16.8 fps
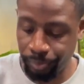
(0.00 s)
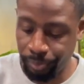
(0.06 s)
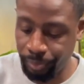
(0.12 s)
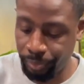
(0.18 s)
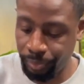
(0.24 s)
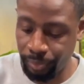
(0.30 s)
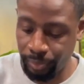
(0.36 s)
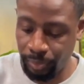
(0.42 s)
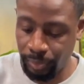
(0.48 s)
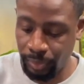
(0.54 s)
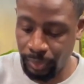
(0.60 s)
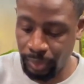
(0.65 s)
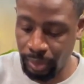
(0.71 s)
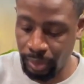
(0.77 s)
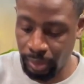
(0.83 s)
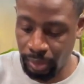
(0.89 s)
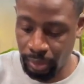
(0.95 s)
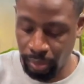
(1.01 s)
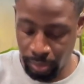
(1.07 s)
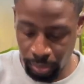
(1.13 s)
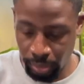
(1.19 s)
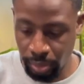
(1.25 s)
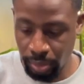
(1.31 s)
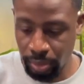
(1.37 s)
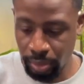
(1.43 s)
up.
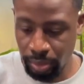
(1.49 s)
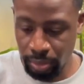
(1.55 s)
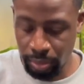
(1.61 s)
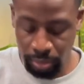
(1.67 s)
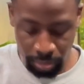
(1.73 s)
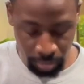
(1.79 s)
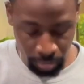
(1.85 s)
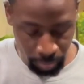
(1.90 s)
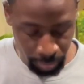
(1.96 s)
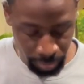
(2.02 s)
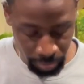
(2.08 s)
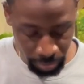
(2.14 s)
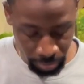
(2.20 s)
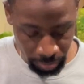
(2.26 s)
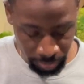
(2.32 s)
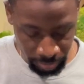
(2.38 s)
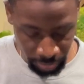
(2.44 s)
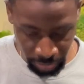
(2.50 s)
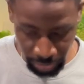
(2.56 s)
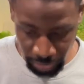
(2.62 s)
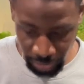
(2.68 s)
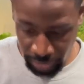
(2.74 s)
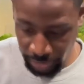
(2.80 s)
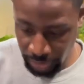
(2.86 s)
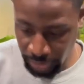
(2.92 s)
So boom, just
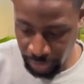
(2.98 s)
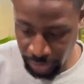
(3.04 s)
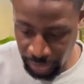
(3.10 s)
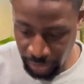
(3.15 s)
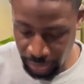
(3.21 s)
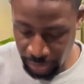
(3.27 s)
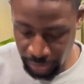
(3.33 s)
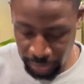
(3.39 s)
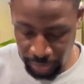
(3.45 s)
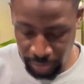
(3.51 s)
like that.